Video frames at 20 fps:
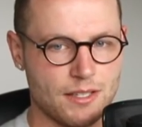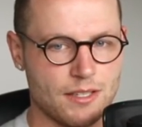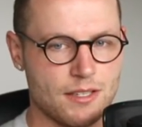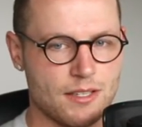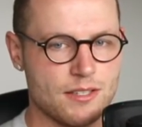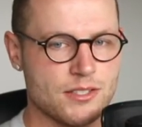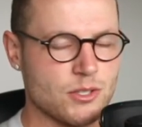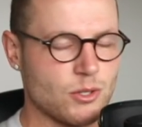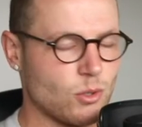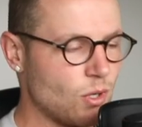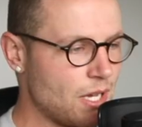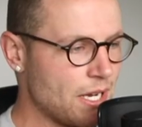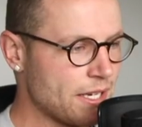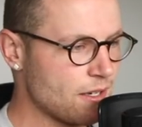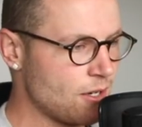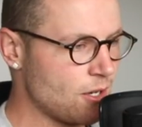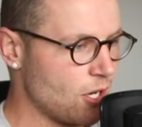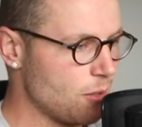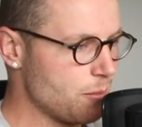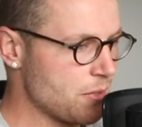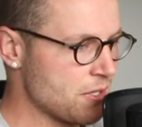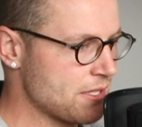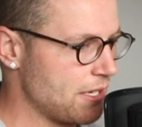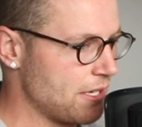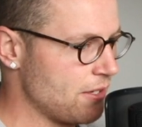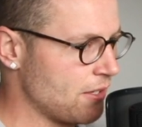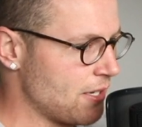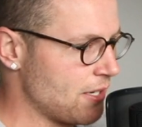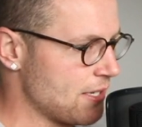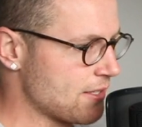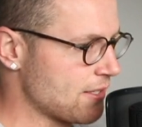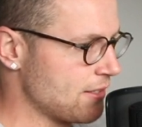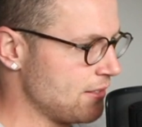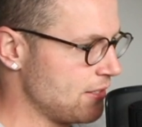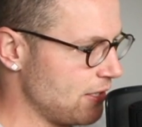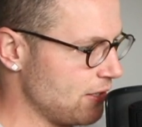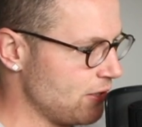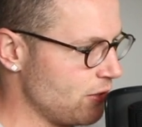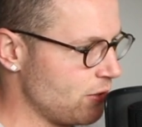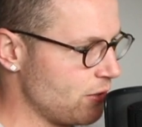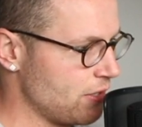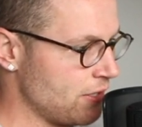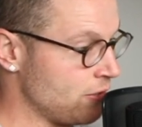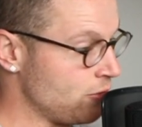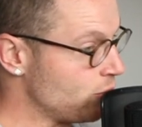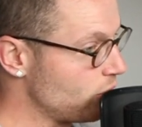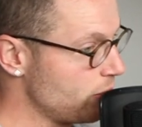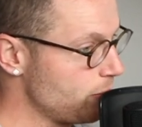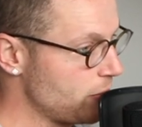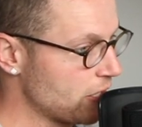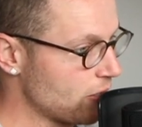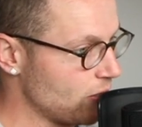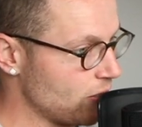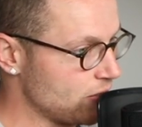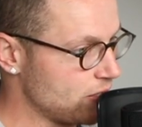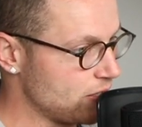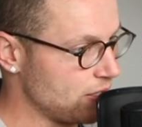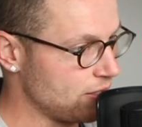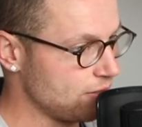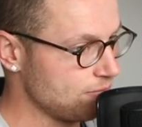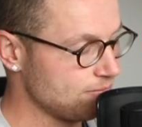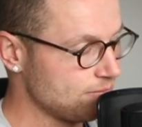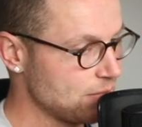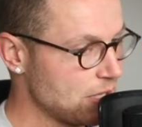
So all I can hope is that you guys continue to enjoy my content.